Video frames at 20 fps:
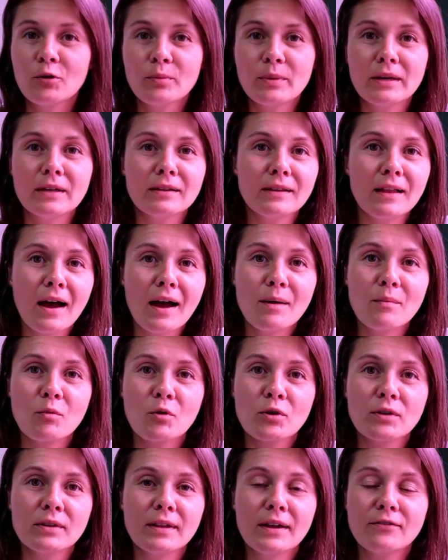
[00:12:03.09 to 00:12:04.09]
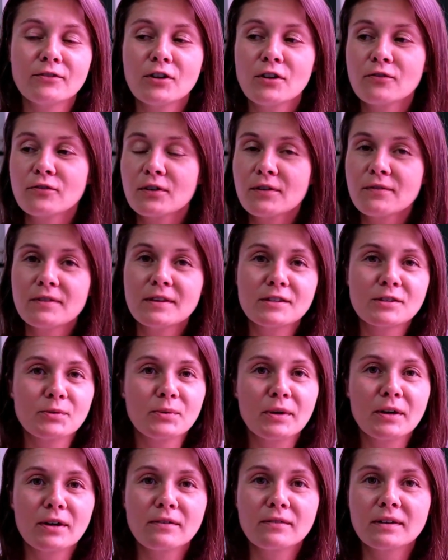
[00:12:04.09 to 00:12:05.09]
be a lot more left over of this
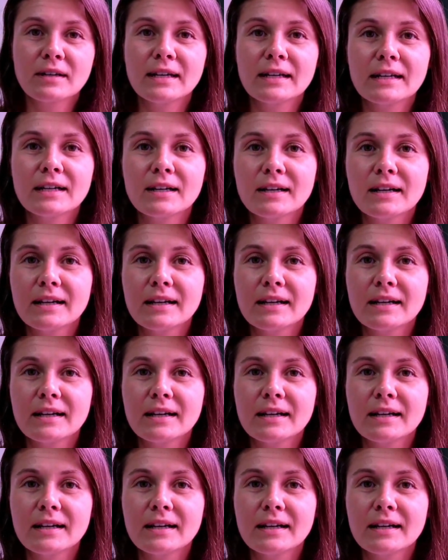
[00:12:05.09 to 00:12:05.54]
one over here,